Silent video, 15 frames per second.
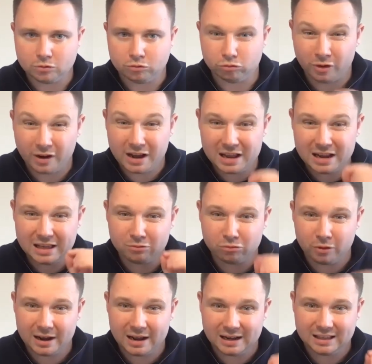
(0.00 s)
Really,
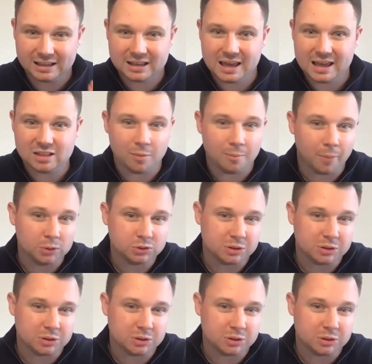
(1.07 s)
really key. The most